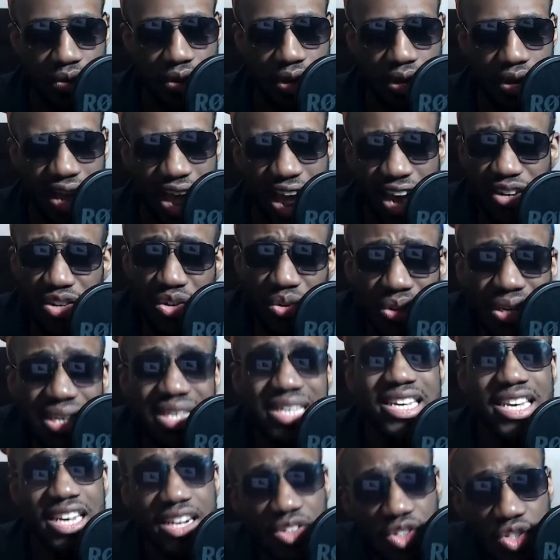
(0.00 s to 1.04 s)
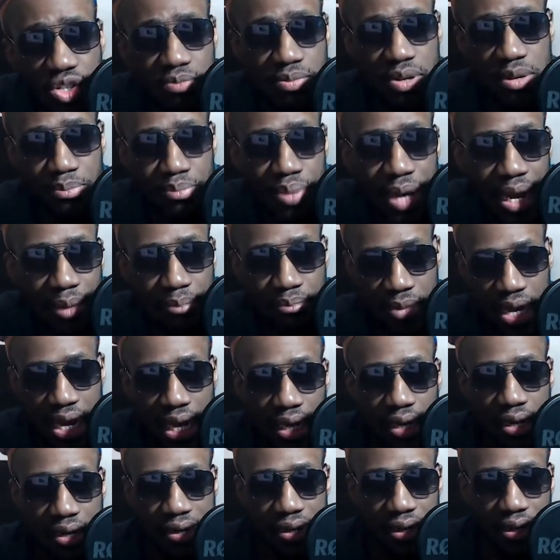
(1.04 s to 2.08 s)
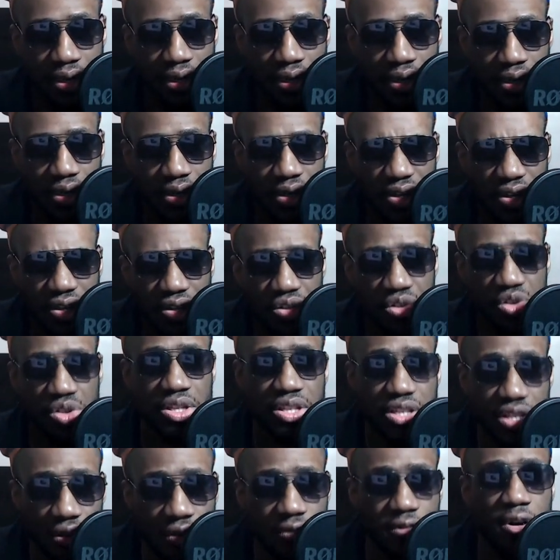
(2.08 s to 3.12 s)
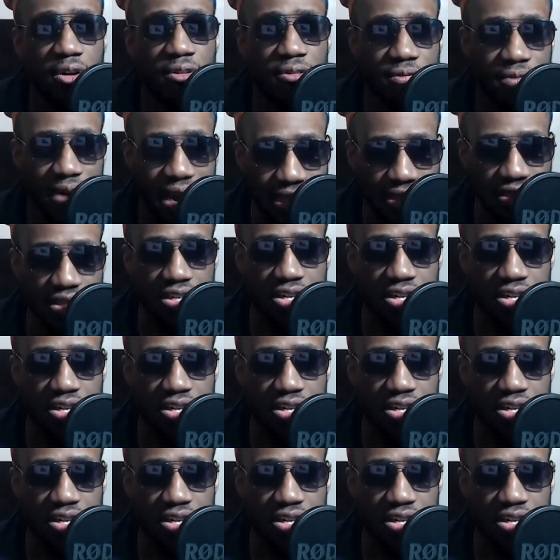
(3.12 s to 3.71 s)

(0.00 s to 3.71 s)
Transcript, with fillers: And you need to be Batman. So, this thing of, of fighting